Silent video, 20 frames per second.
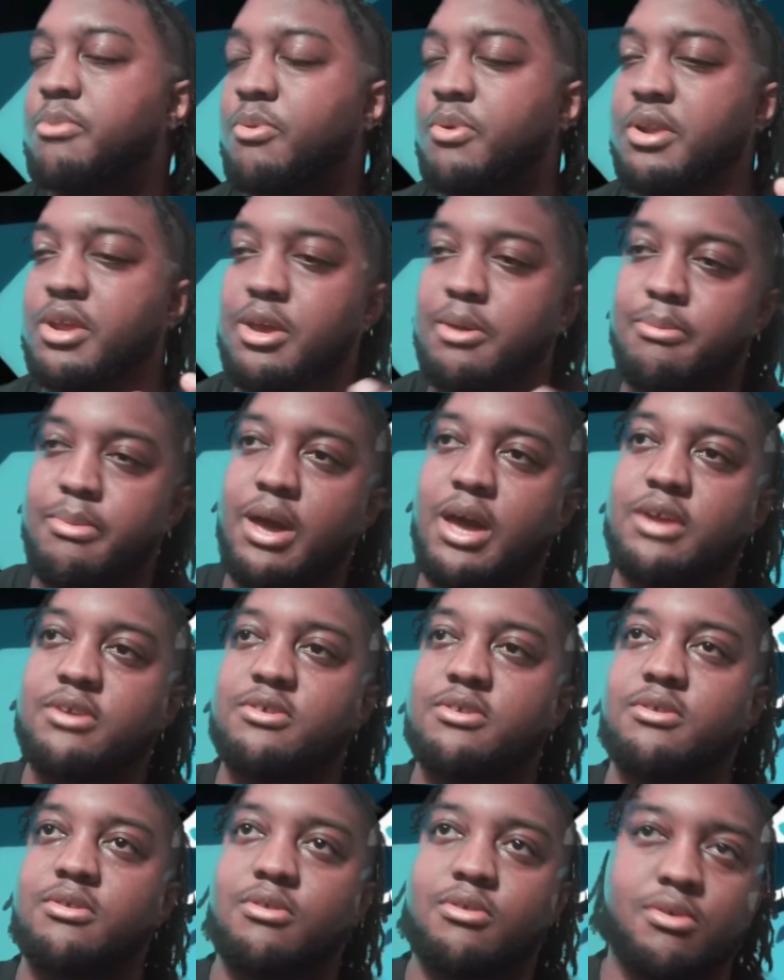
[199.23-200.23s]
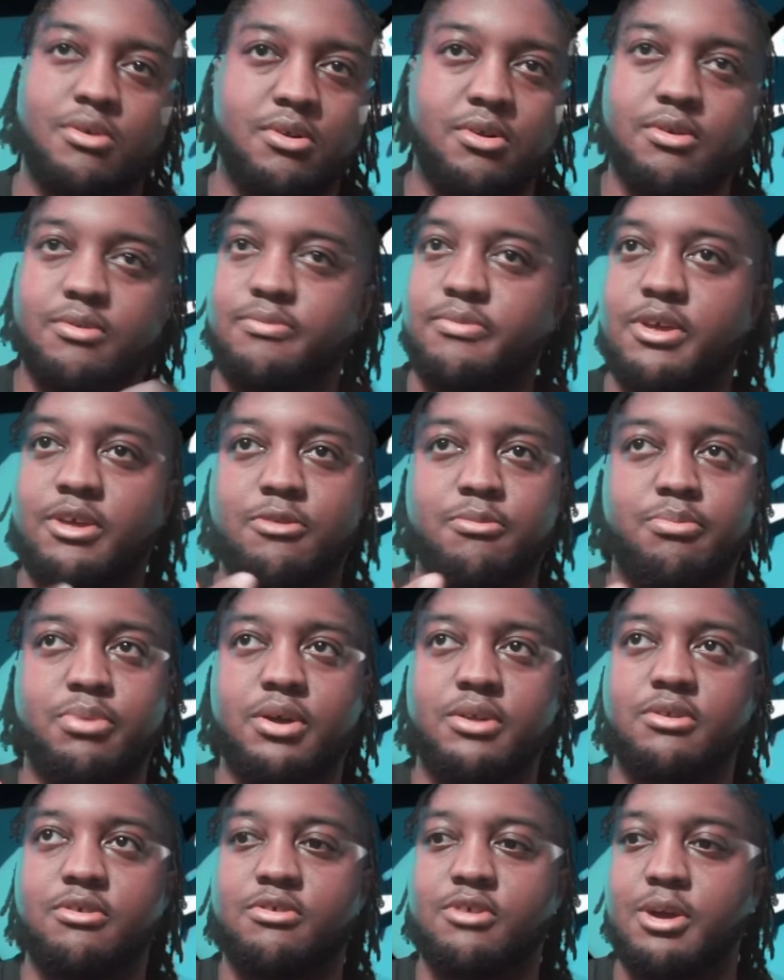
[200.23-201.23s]
but when he imagines or his
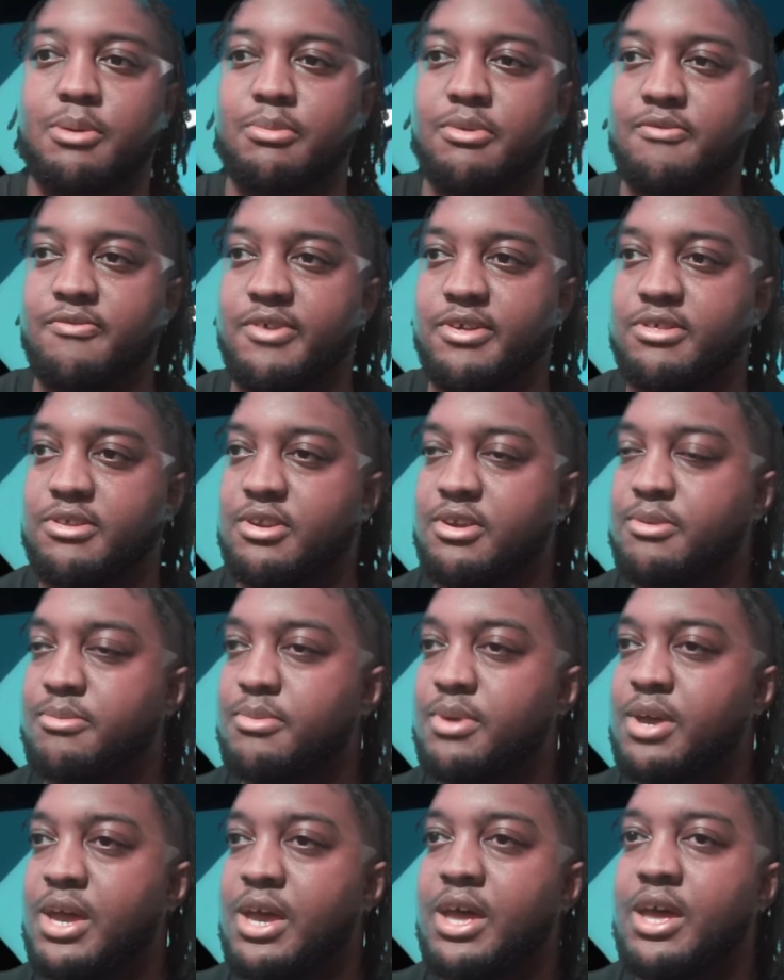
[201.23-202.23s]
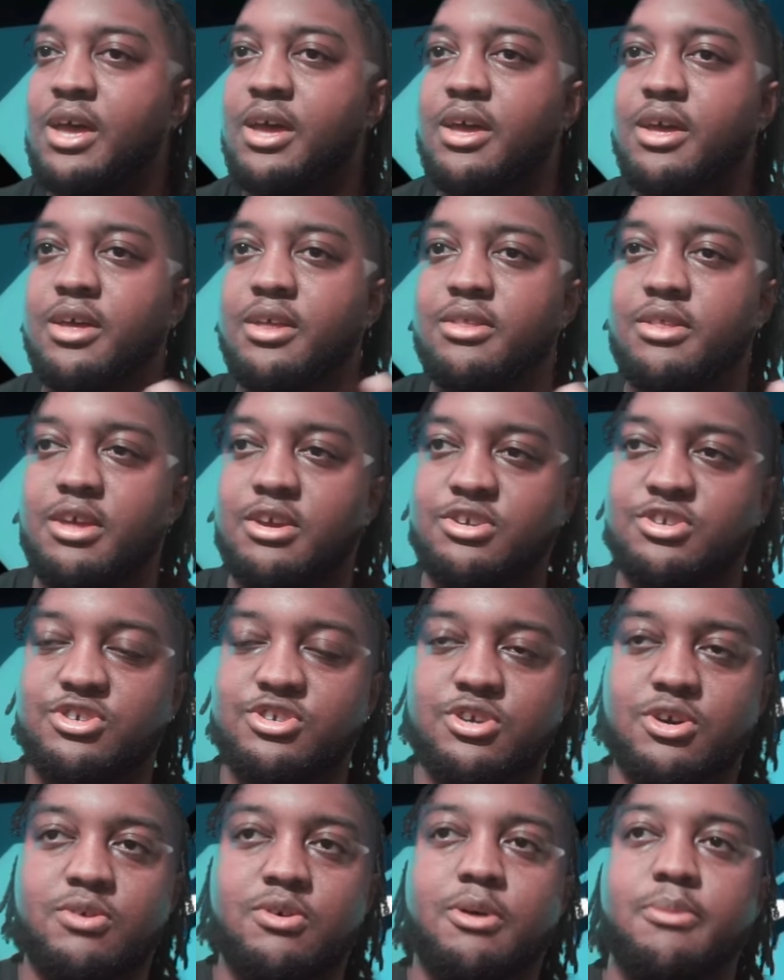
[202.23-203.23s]
brothers come to visit him, they
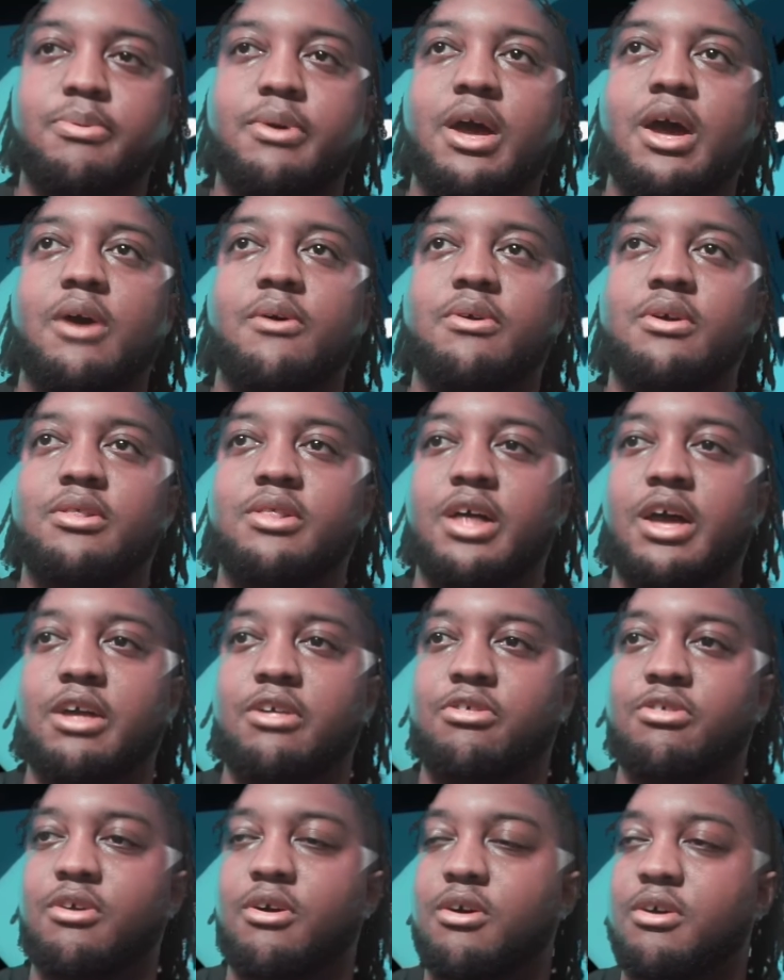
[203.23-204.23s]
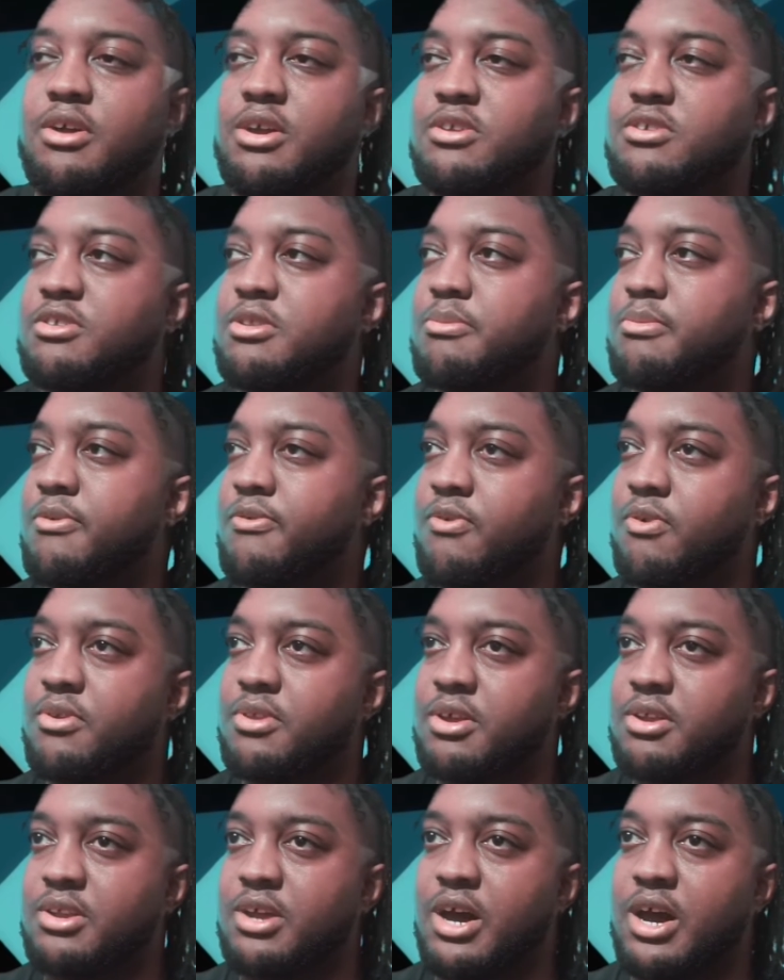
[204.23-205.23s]
show up how he last saw each of them before
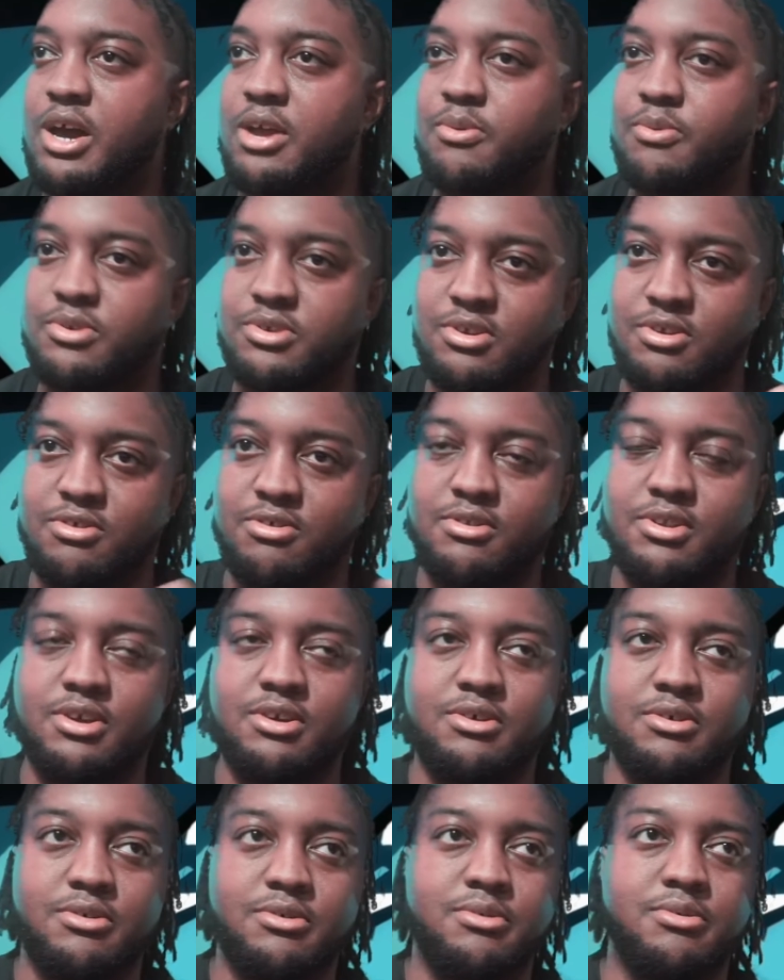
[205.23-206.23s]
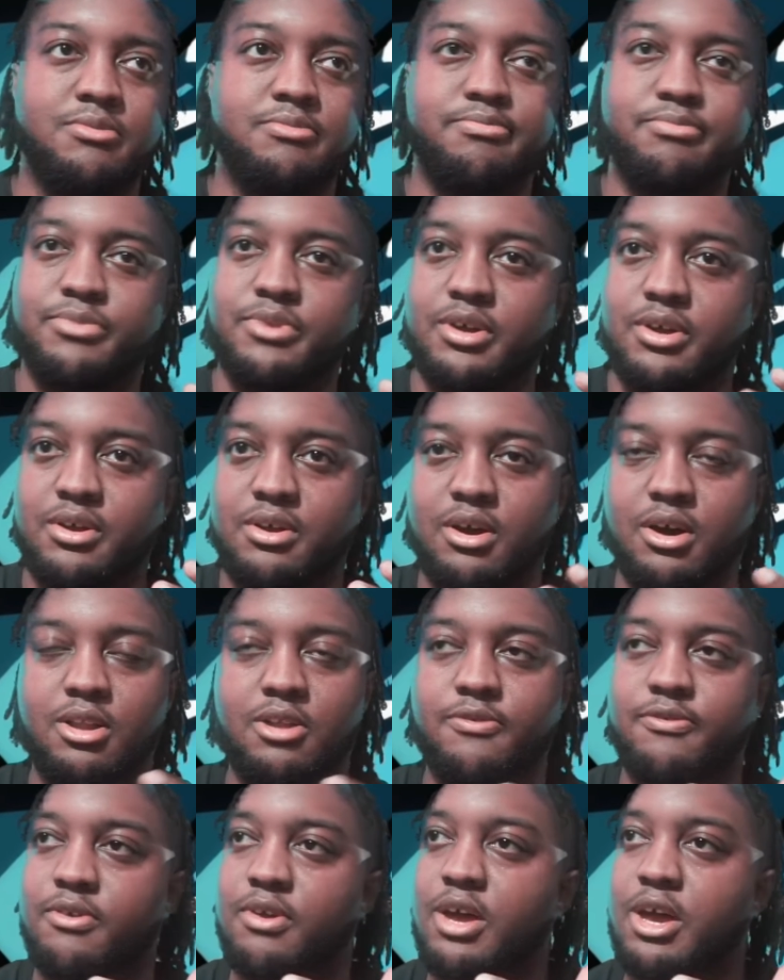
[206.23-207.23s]
they died, which is still the
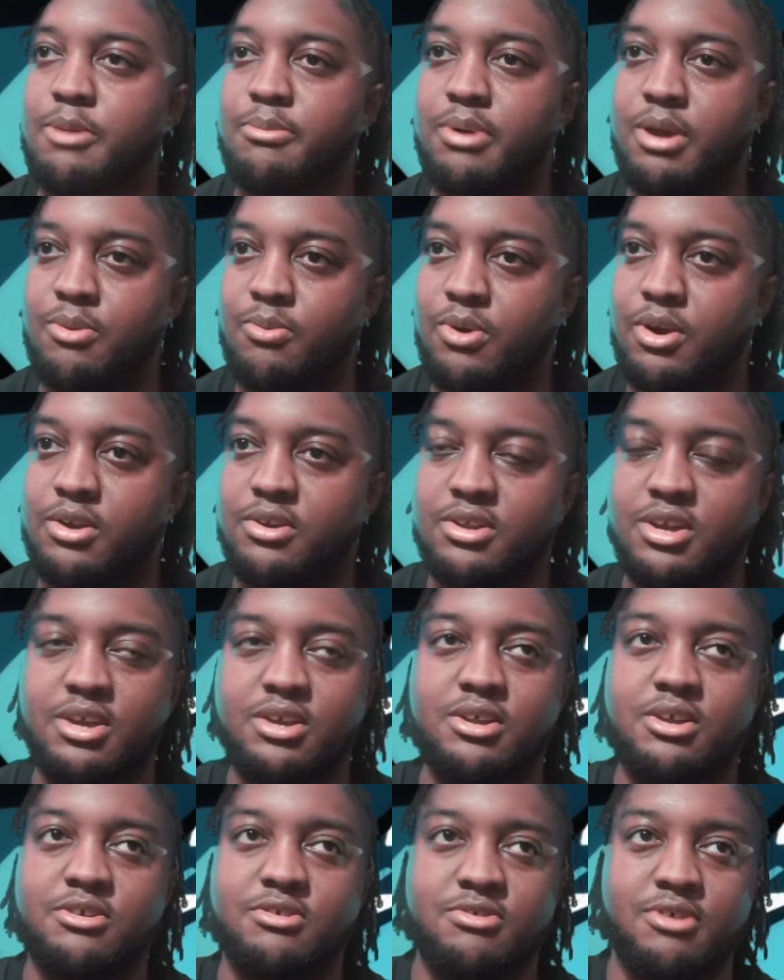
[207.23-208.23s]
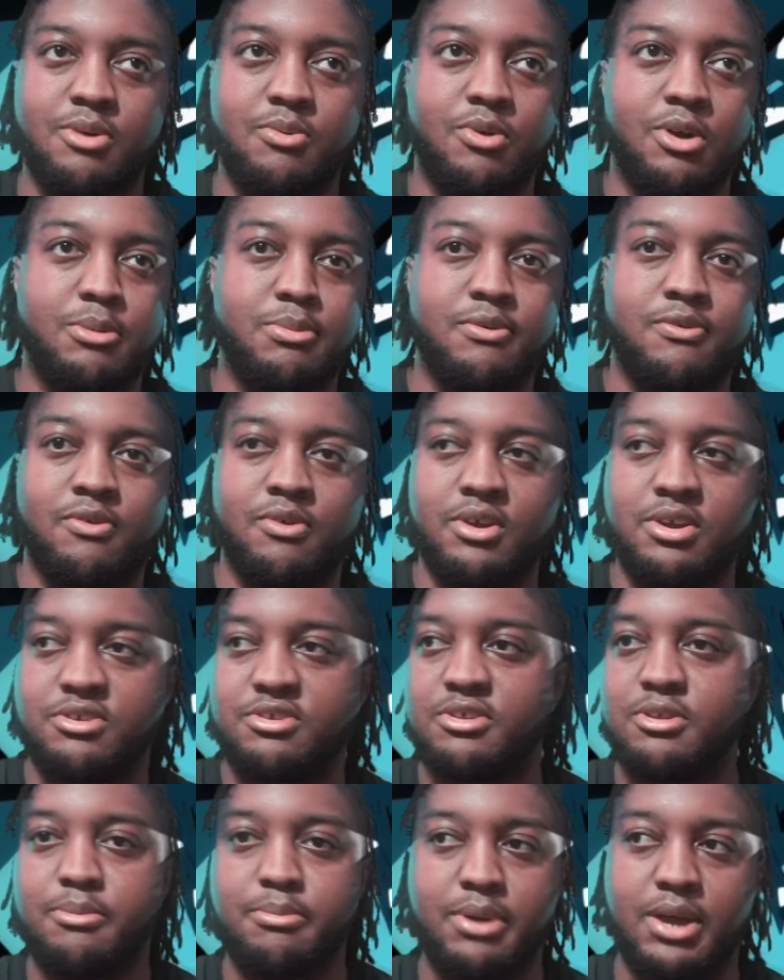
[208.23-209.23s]
colorful headband wearing teenagers they were before each
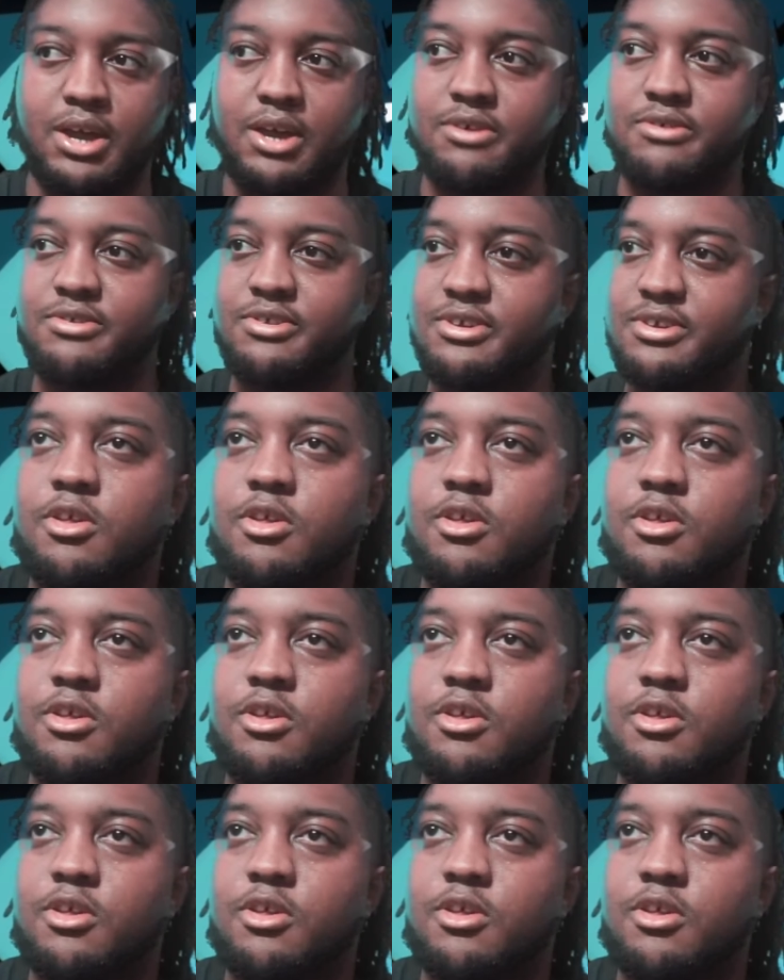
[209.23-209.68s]
of them passed.